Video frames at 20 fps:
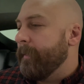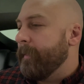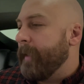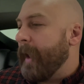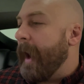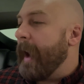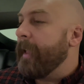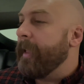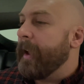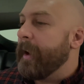The
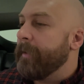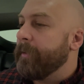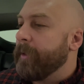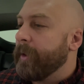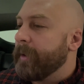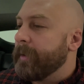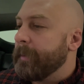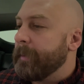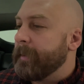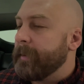highlight of
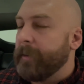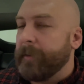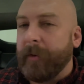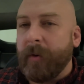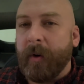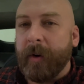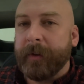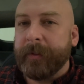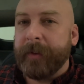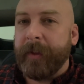Christmas, of
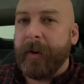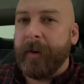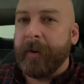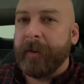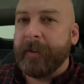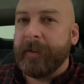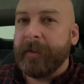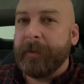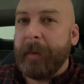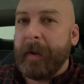course, though,
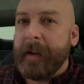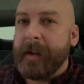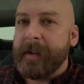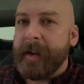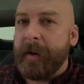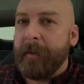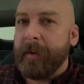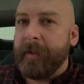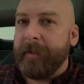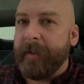is spending
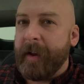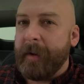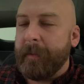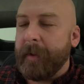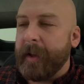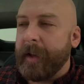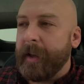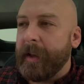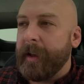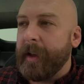time with
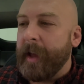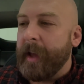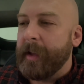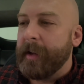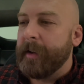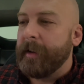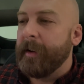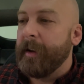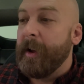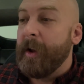family,
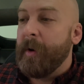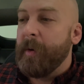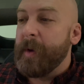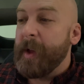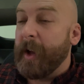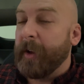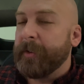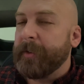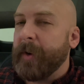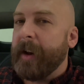and we
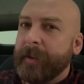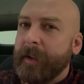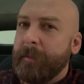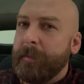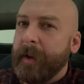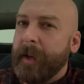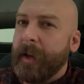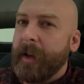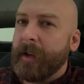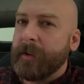also had a
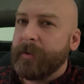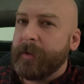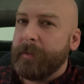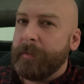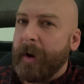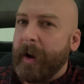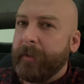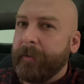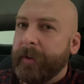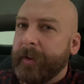big country
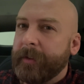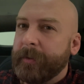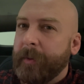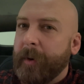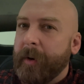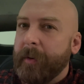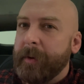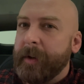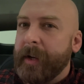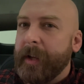breakfast
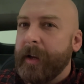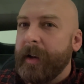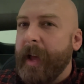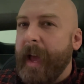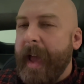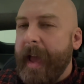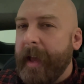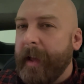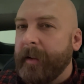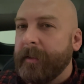where we did
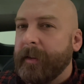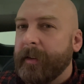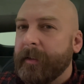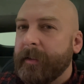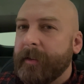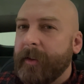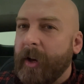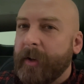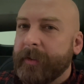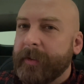eggs and
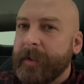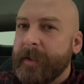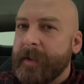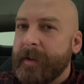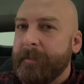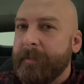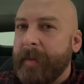sausage and